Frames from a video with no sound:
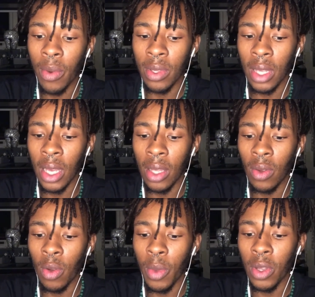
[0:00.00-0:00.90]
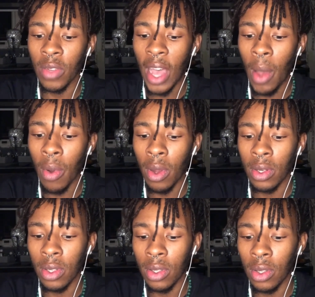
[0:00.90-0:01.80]
state, or because of our
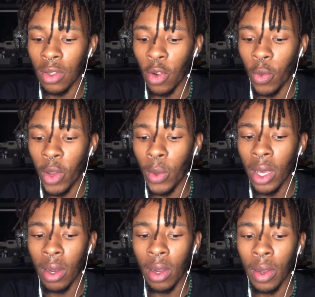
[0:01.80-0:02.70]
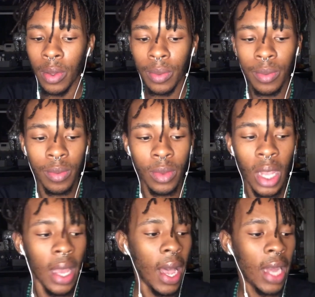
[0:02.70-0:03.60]
consciousness, or where we are.
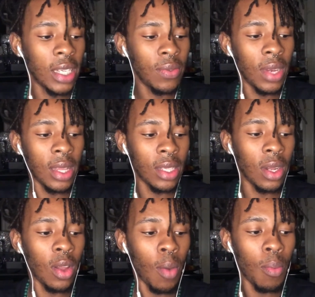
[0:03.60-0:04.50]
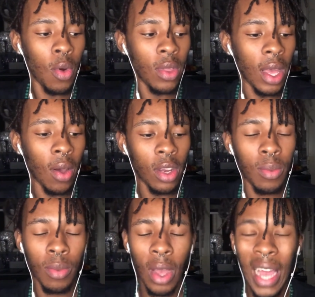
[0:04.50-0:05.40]
I just feel like there's a lot more that
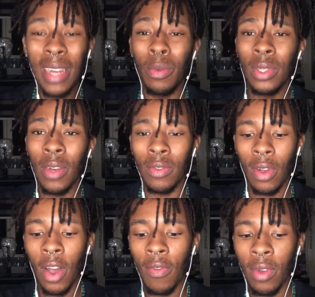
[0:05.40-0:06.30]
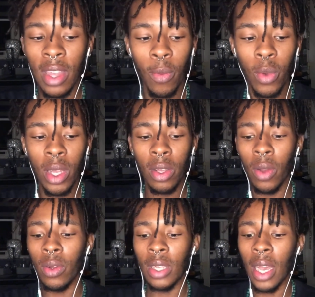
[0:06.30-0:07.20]
animals have to offer that we
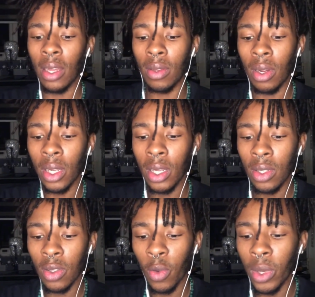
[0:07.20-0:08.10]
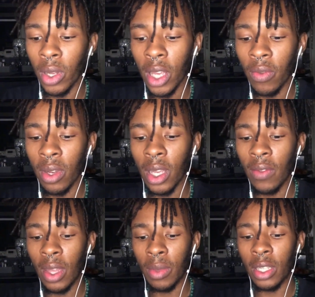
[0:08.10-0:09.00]
don't acknowledge, or we don't even give
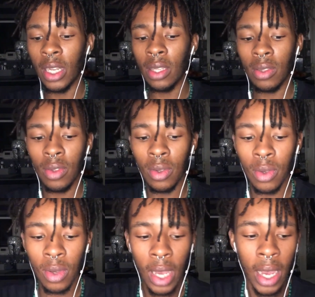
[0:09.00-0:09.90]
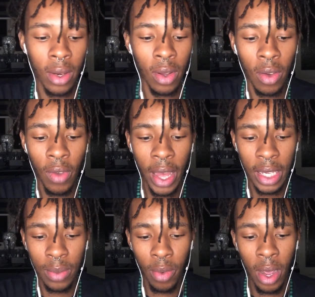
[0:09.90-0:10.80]
them the chance to kind of
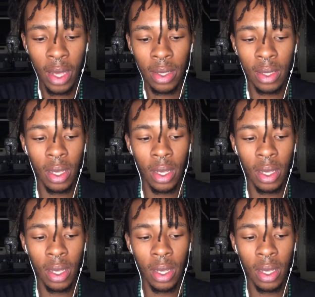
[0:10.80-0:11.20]
express.